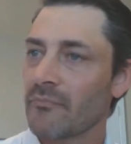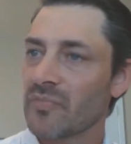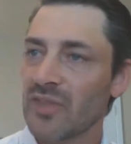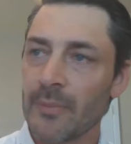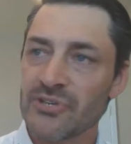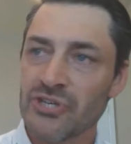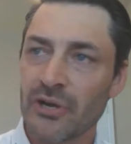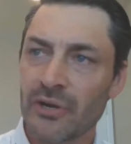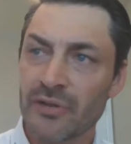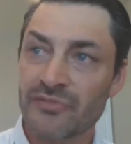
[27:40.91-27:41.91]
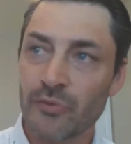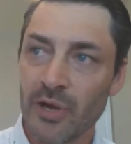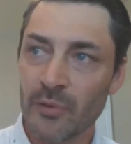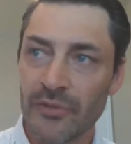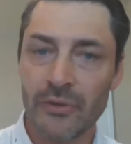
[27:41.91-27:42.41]
Let me share a
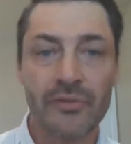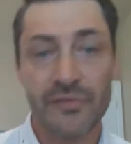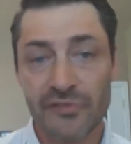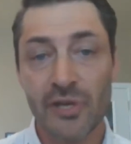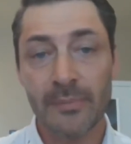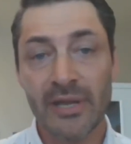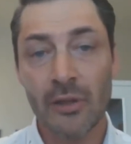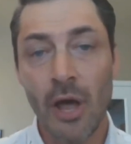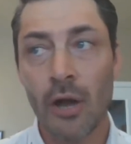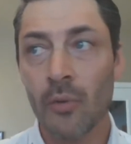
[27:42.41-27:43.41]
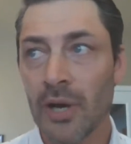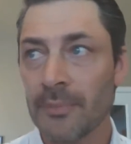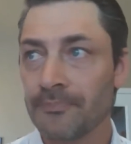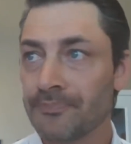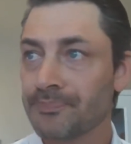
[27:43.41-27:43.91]
story with you. This is going to be a long
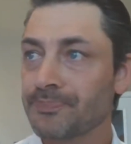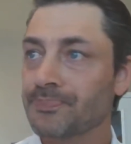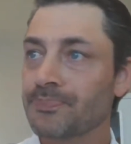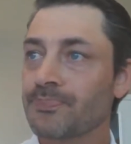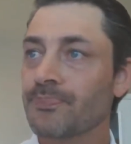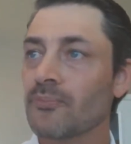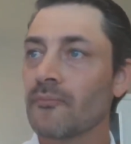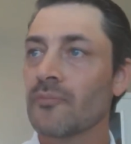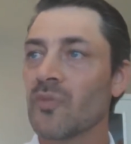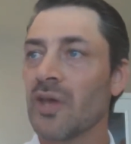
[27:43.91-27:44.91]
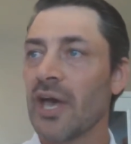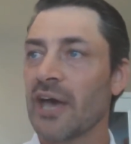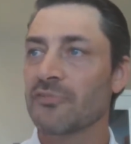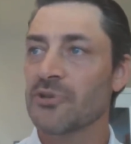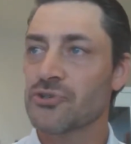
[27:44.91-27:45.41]
one
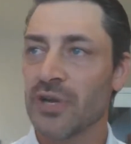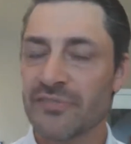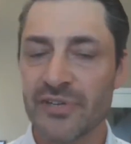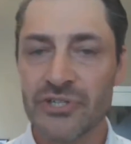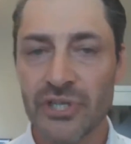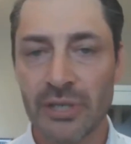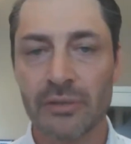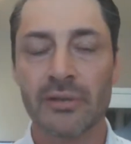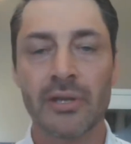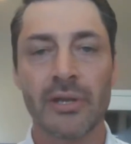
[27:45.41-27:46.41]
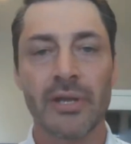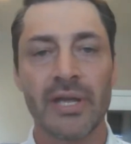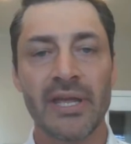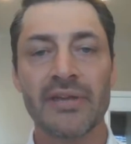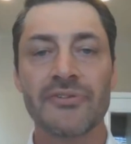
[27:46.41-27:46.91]
as we transition
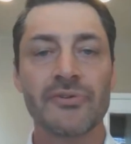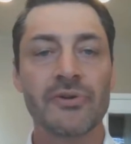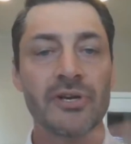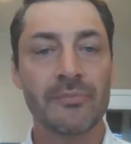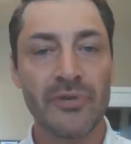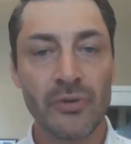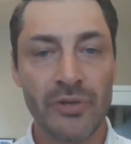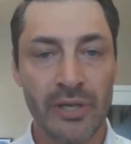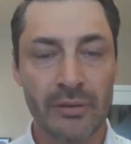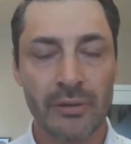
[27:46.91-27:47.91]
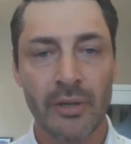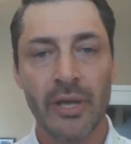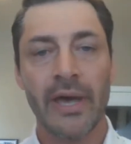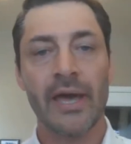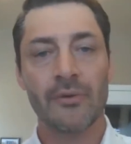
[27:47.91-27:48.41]
into communion
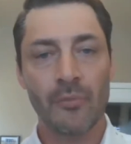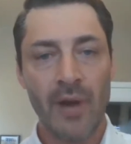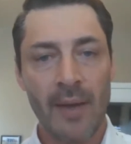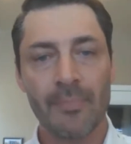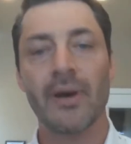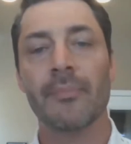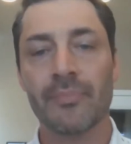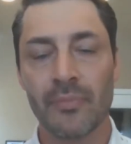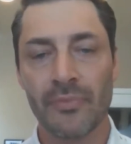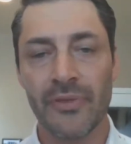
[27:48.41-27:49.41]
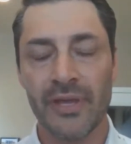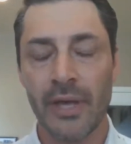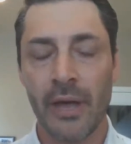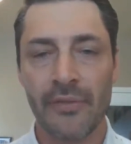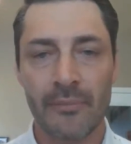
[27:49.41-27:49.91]
and wrap up
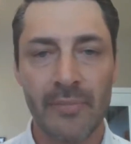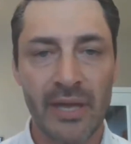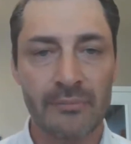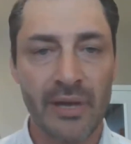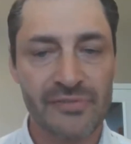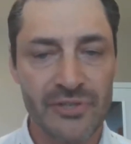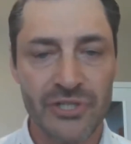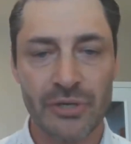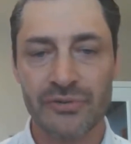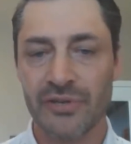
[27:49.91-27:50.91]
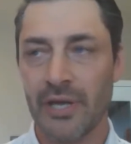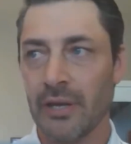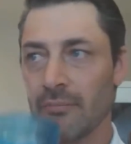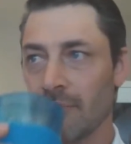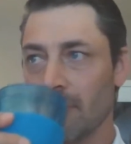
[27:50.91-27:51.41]
the main message here today.